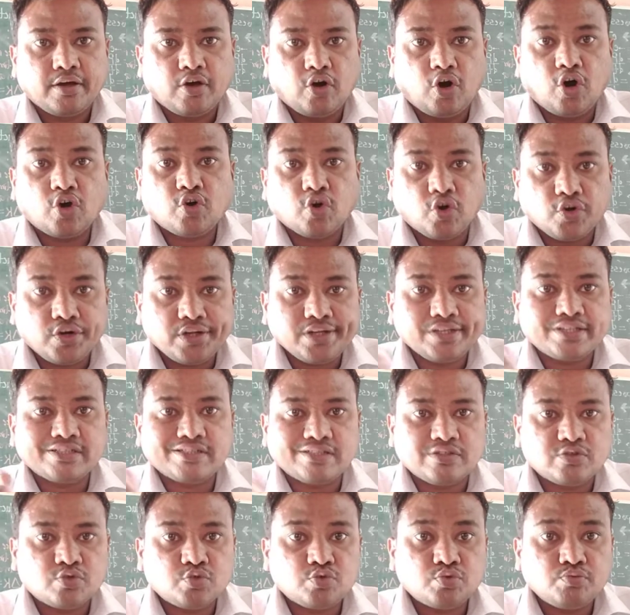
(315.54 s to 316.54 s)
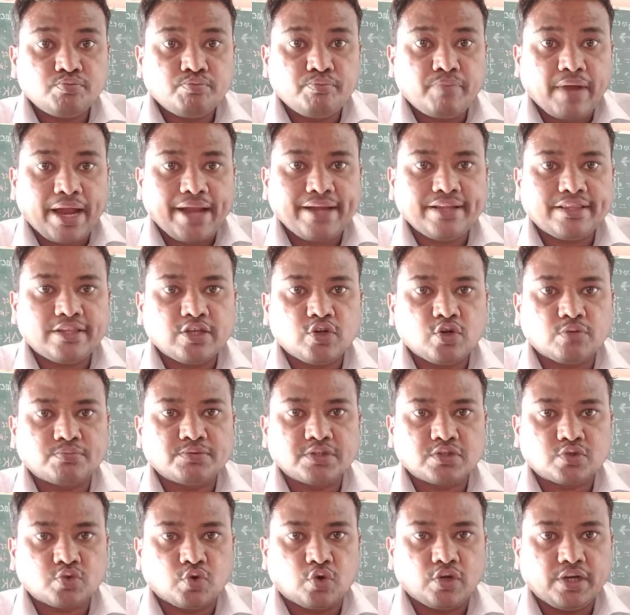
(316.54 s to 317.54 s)
According to the band theory of
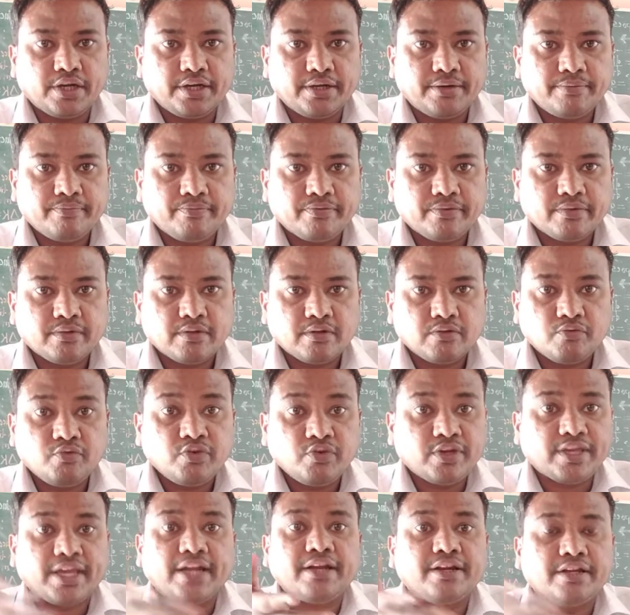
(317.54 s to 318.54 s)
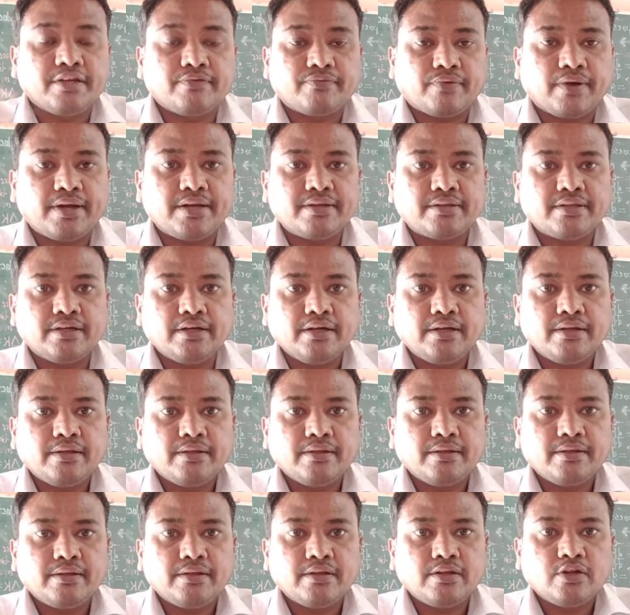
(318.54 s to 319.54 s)
the solid, we can define the
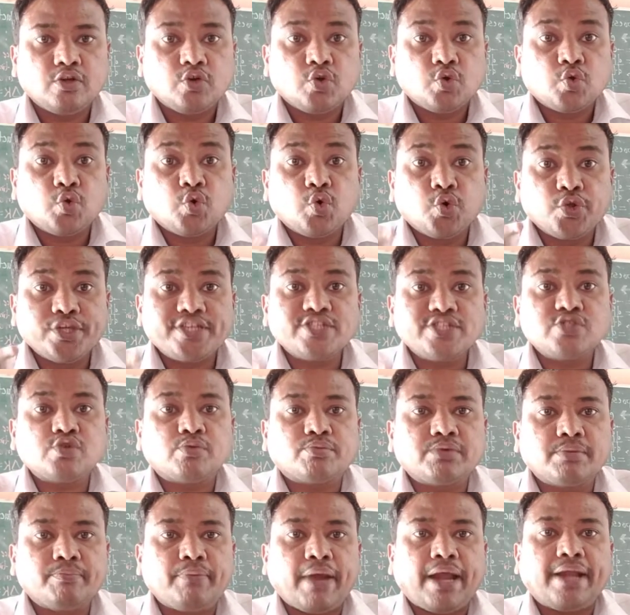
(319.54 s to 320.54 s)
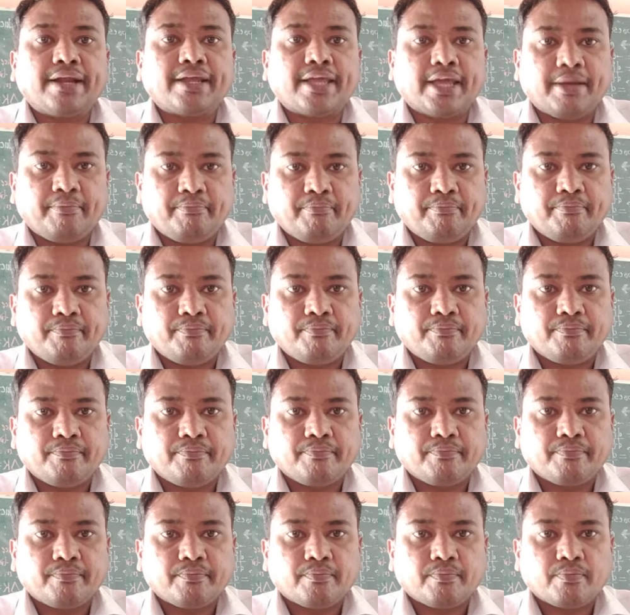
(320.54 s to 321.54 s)
origin of the band gap.
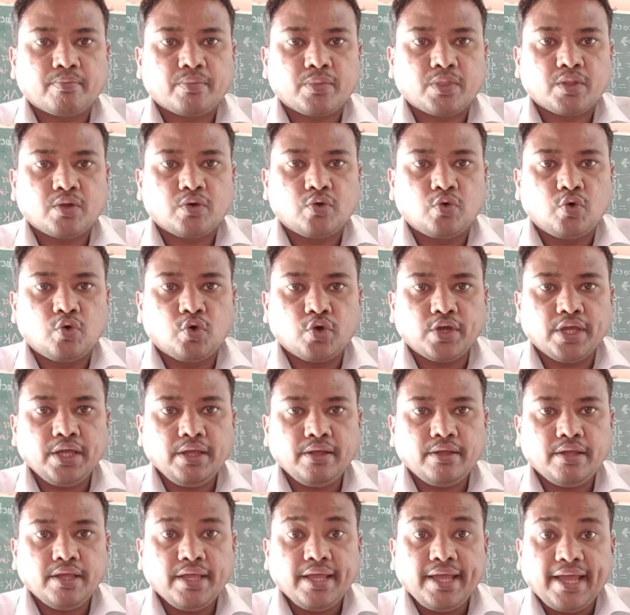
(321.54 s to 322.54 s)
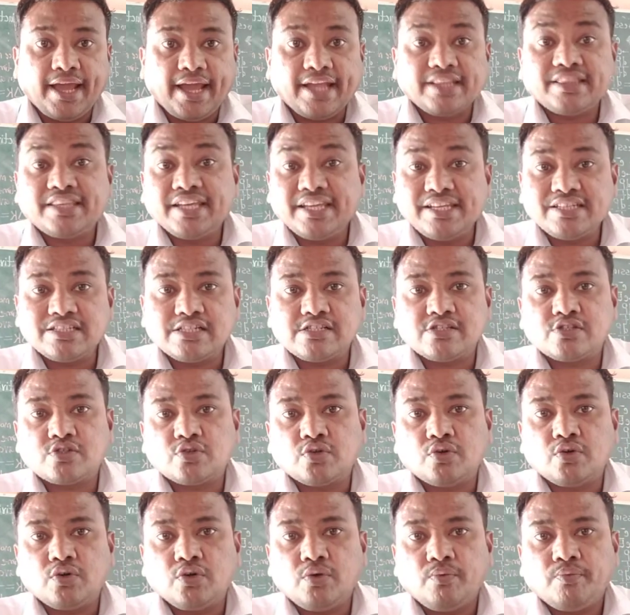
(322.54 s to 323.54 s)
Okay, and there is
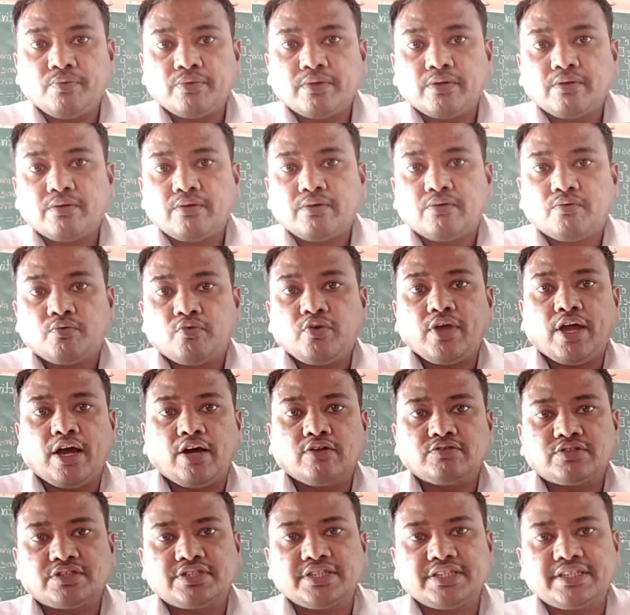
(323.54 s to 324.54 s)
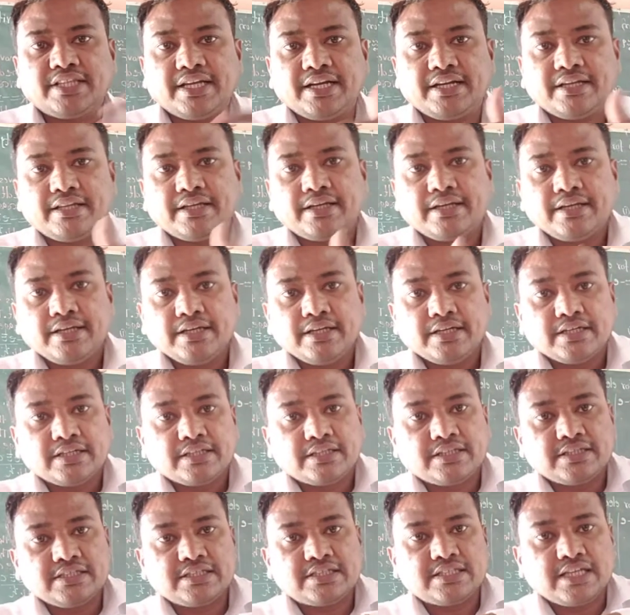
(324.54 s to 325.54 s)
also, we have seen that
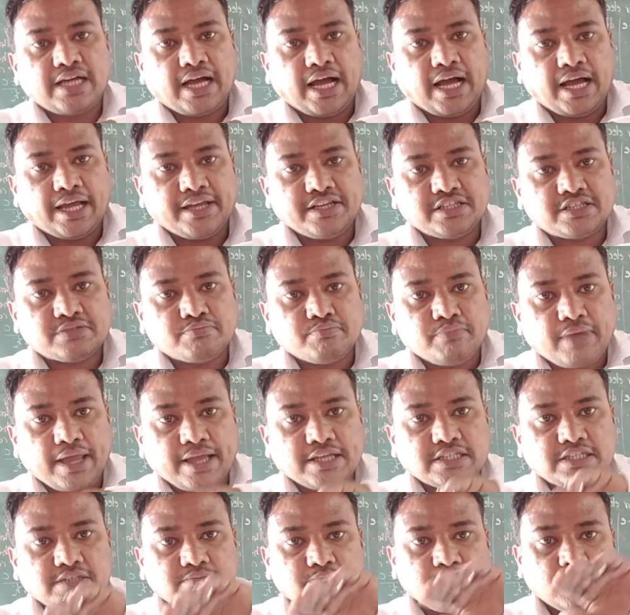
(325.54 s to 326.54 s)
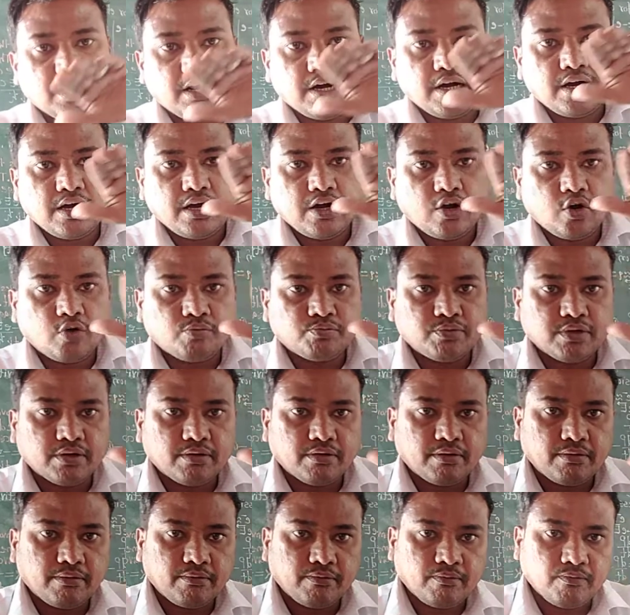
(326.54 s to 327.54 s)
this is the highest maxima of the
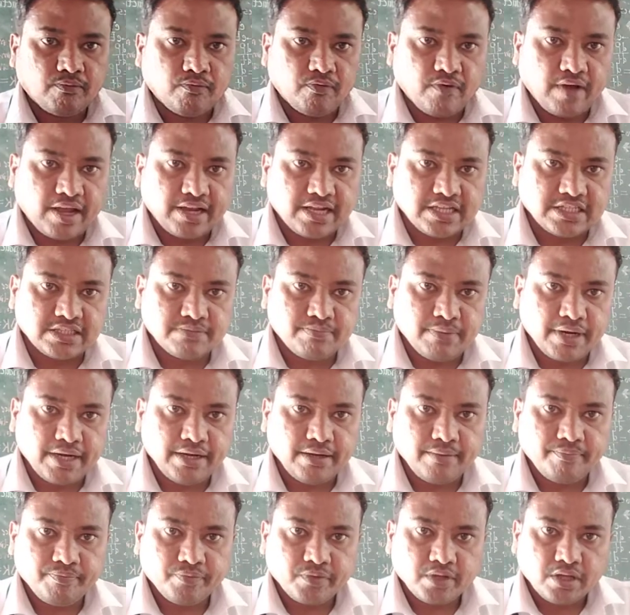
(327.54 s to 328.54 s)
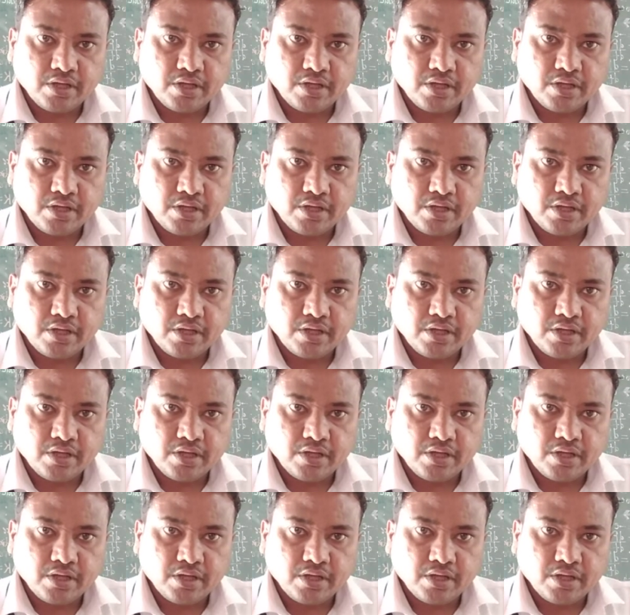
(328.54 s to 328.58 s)
valence band